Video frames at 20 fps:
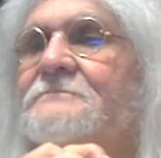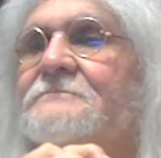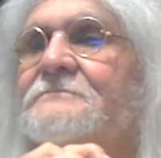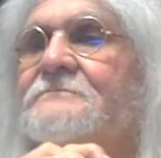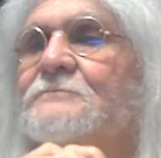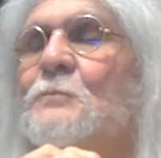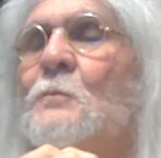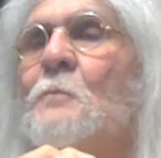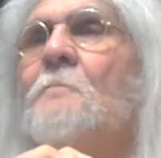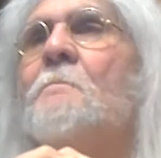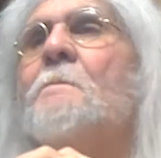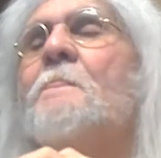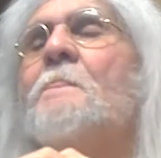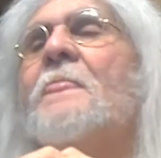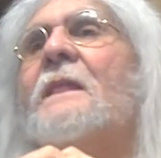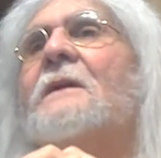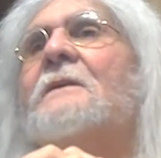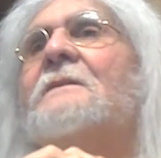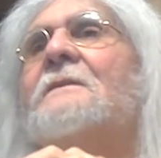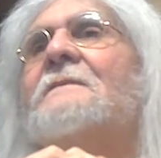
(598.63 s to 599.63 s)
Uh,
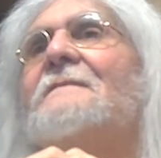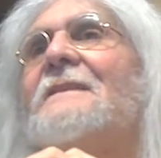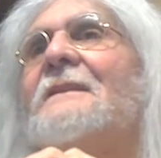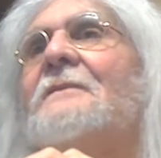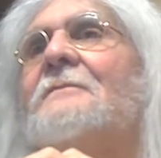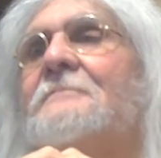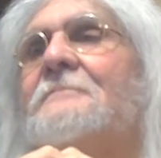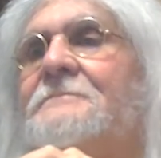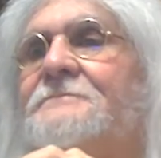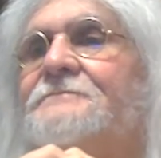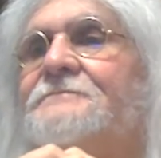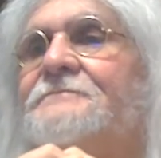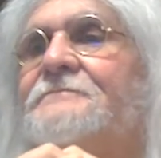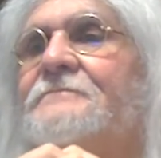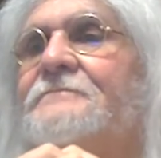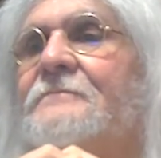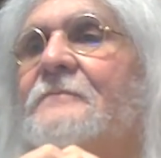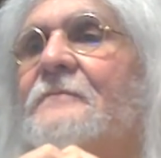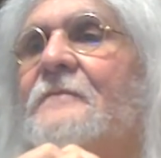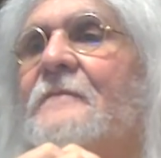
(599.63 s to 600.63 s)
Beatles fan
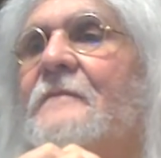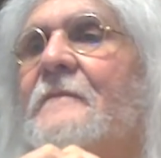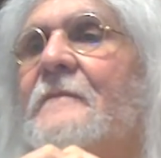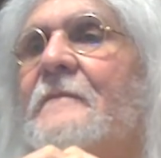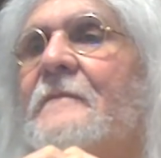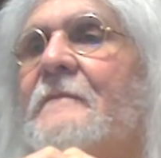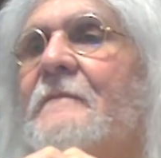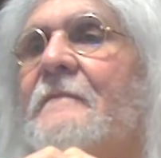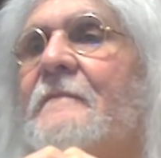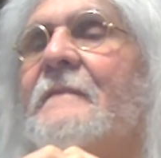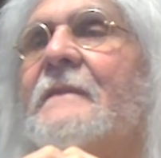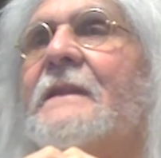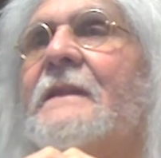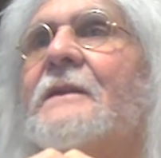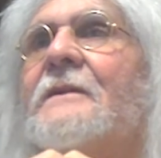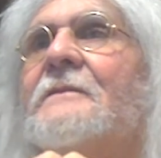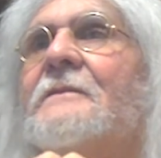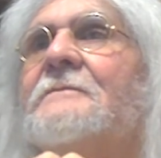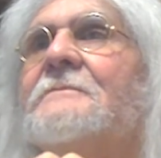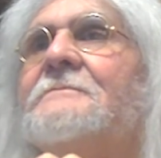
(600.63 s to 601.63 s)
likes the look, but it's not
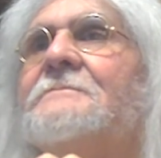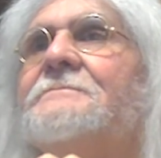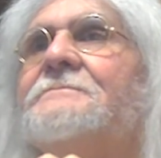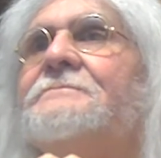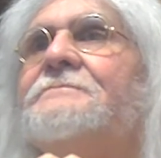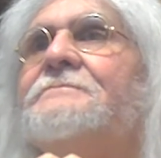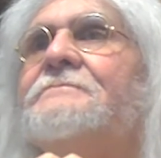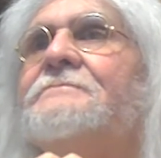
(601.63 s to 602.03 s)
in the budget.